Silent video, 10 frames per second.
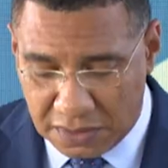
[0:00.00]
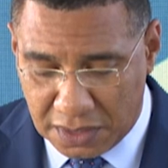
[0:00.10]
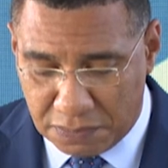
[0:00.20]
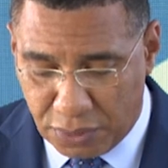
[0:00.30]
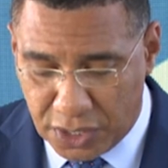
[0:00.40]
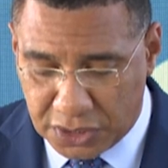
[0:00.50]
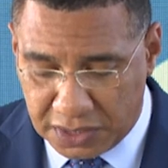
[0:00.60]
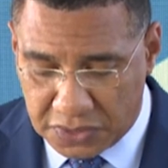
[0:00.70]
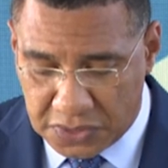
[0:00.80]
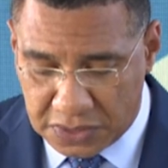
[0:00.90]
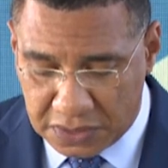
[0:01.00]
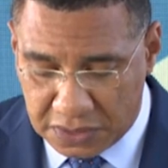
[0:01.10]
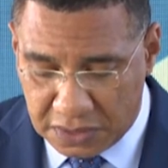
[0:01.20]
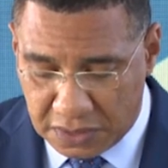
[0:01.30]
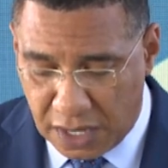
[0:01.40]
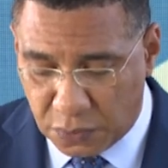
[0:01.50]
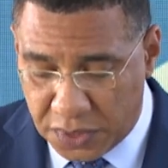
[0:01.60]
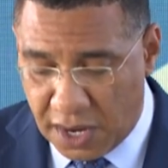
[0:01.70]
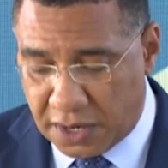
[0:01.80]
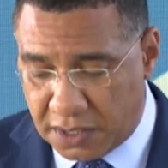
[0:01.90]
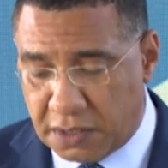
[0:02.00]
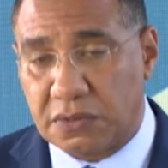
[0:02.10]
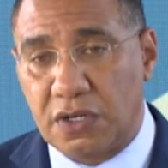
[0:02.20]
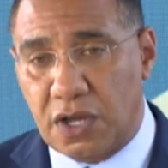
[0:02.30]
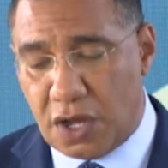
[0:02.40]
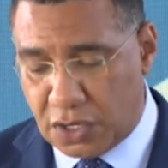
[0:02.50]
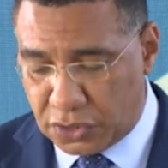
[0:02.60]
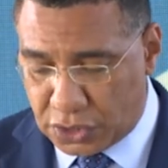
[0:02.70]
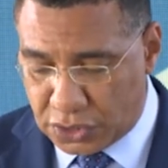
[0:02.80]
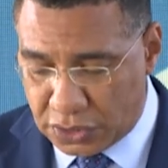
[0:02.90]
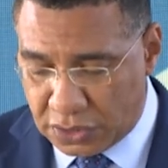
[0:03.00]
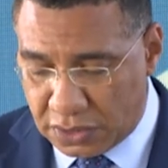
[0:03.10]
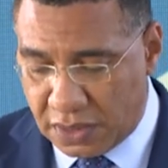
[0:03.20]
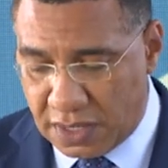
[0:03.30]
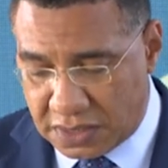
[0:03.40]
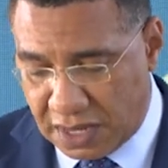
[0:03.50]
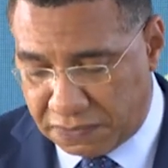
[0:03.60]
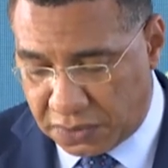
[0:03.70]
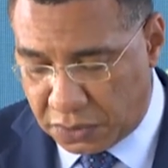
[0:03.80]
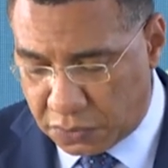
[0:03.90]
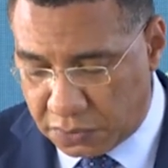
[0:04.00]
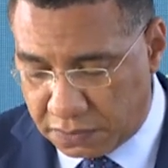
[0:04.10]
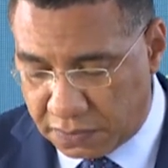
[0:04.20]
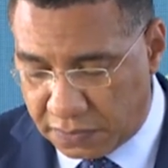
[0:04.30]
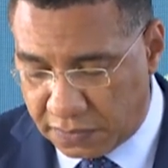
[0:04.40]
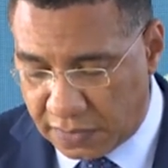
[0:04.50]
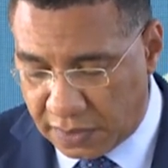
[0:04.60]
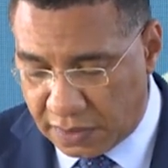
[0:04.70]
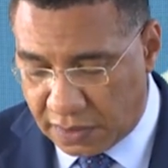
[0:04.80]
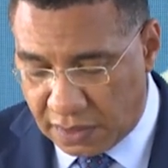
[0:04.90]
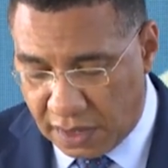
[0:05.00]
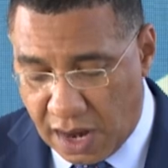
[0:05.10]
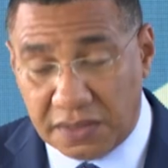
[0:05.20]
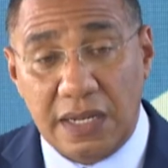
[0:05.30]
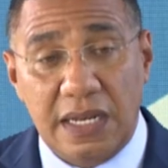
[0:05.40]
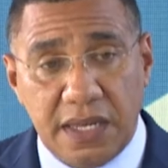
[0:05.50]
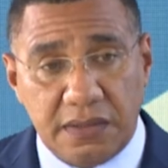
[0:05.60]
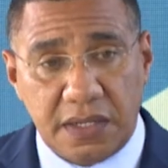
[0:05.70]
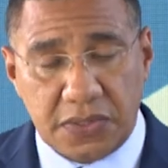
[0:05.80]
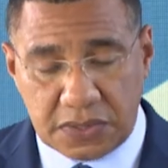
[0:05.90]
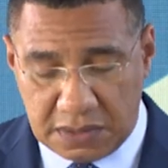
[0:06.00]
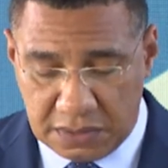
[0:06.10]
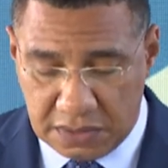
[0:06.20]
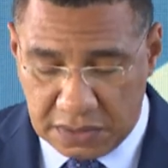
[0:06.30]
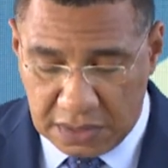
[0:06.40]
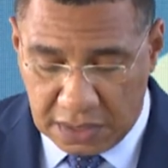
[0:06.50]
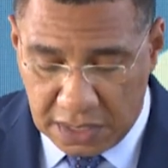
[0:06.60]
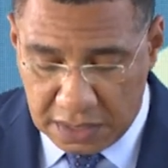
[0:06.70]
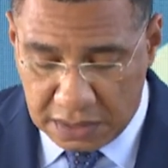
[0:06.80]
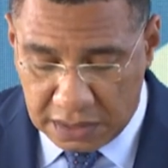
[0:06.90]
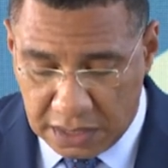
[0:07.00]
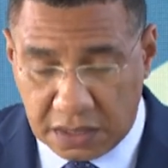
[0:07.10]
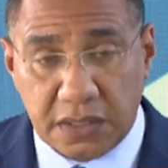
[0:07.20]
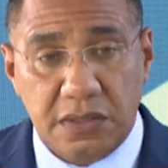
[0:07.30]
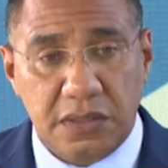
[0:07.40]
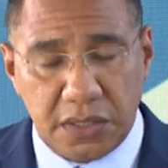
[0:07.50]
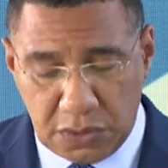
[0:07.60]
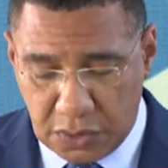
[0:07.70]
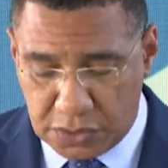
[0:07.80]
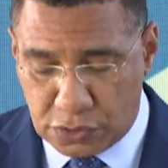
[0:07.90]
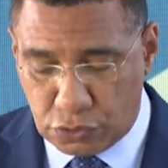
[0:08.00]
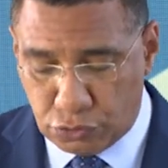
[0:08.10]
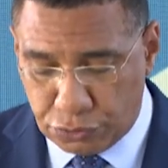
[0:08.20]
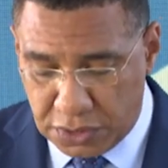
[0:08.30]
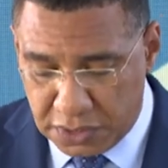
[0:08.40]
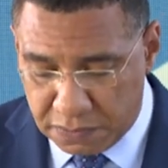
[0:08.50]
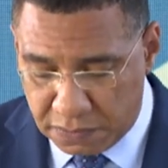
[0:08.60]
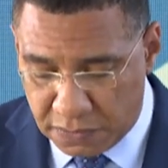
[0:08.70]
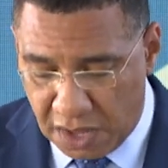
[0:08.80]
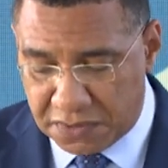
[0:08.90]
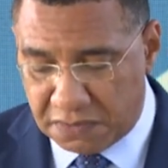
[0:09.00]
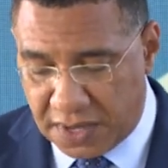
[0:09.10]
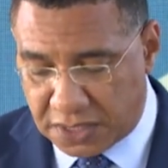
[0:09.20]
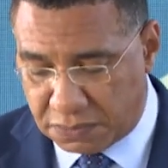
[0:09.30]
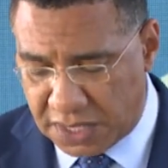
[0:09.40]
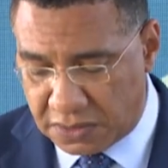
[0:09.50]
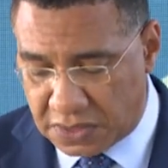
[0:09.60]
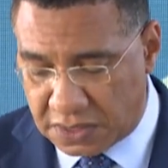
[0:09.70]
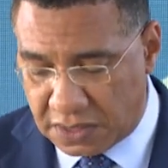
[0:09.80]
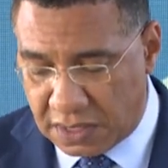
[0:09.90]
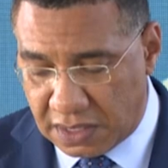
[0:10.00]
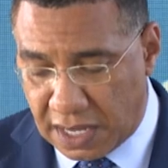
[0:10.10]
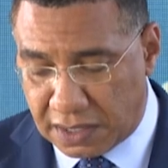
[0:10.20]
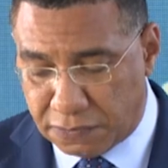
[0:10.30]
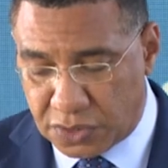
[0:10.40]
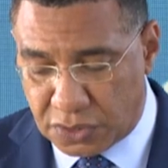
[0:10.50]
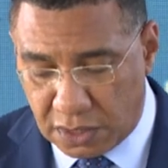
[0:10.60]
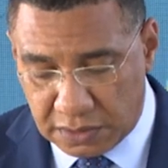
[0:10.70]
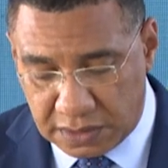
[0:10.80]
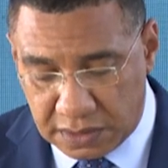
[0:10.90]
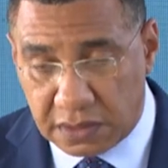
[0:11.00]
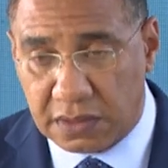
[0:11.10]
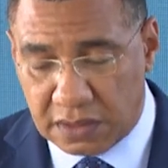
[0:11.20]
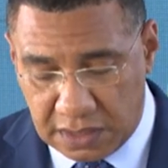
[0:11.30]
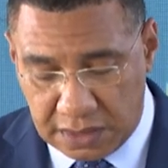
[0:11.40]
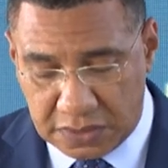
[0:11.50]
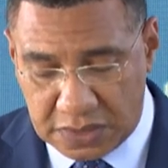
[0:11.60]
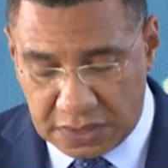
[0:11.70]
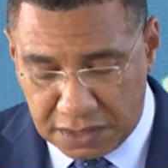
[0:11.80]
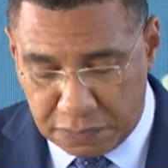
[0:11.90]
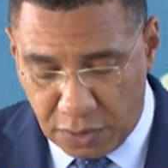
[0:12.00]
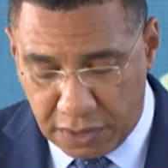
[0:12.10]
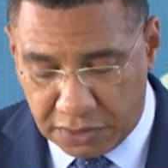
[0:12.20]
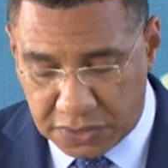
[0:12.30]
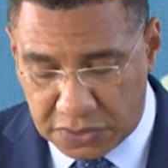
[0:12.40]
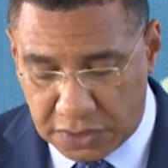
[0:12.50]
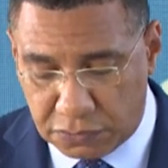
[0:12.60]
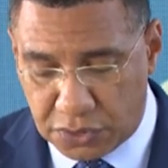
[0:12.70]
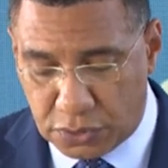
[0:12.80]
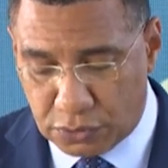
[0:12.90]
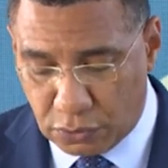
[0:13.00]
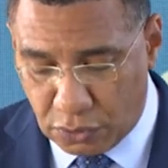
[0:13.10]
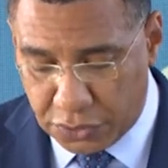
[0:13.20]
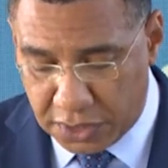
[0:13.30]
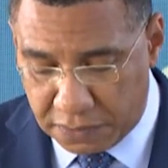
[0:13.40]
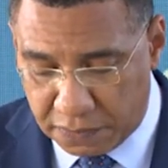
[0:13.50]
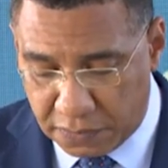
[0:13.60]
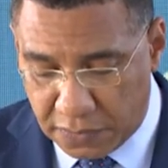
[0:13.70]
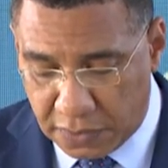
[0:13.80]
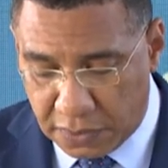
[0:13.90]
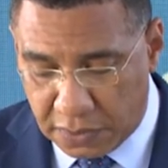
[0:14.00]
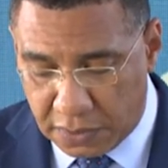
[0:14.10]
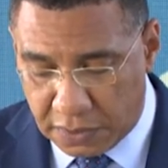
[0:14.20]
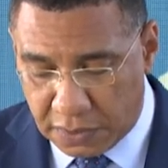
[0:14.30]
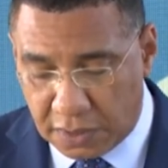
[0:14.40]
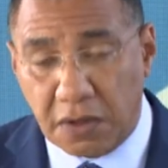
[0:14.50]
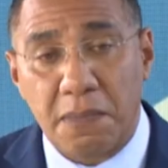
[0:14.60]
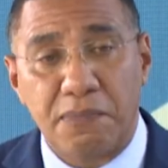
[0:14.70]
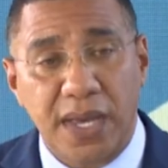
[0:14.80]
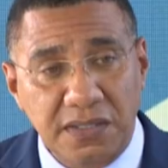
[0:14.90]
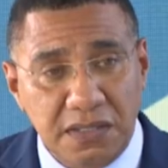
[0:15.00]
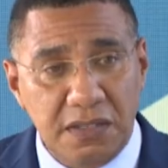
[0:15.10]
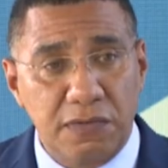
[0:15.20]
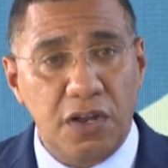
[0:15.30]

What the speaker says: The projects that we are here to launch this afternoon are the latest in a continuous stream of investments that have resulted in steady progress in restoring the competitive